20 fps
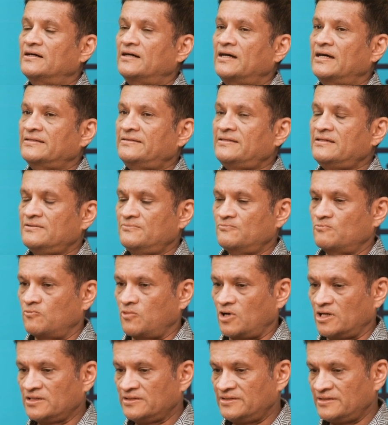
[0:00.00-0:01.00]
I think
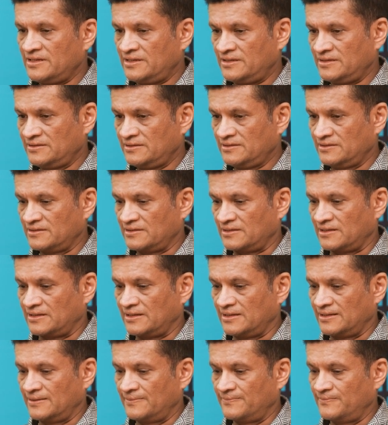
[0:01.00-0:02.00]
one thing
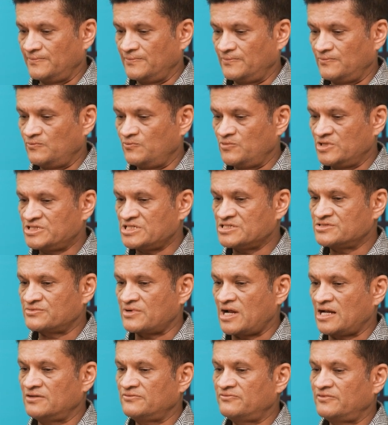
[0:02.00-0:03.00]
which is
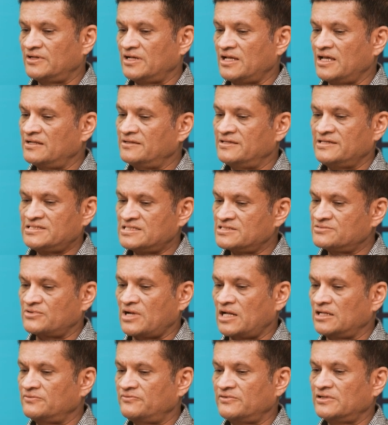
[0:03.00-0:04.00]
relevant, and this is
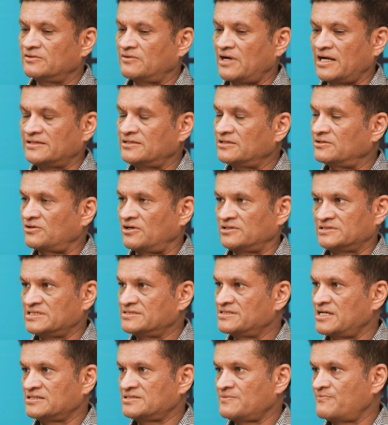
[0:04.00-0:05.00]
relevant right across,
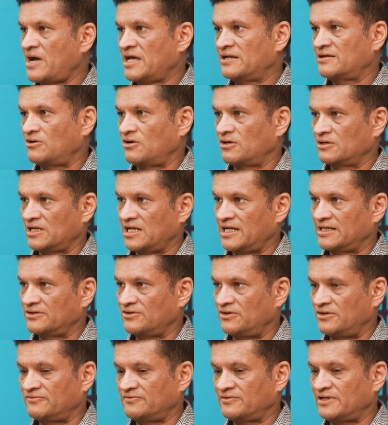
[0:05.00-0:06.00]
it doesn't matter online
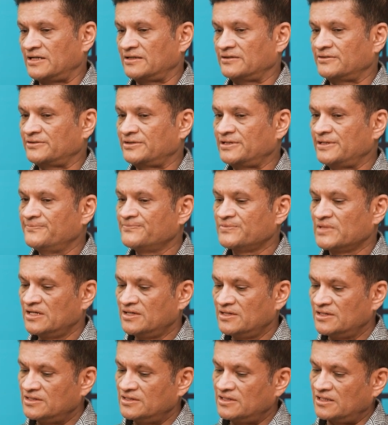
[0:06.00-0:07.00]
or offline, okay?
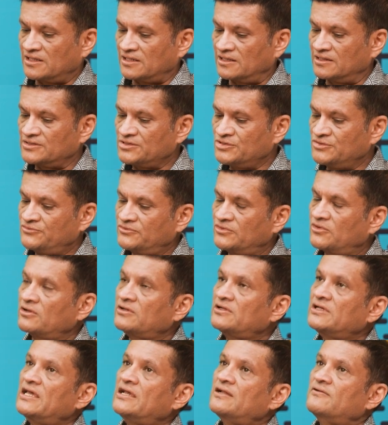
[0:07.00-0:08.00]
You've got
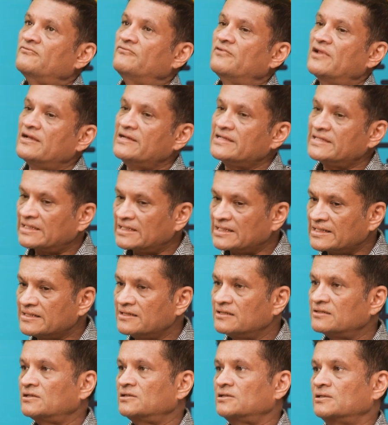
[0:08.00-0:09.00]
to get very
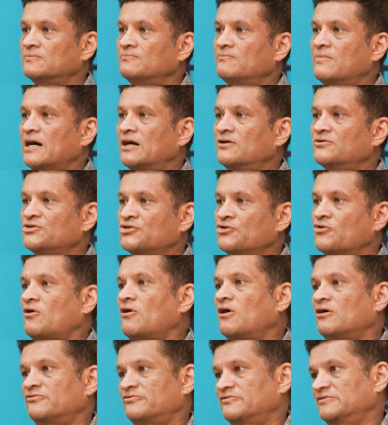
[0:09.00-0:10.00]
clear about your
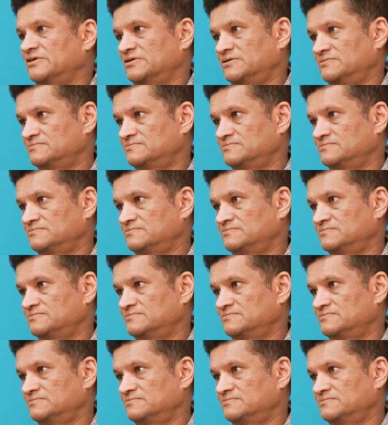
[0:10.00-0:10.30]
offer,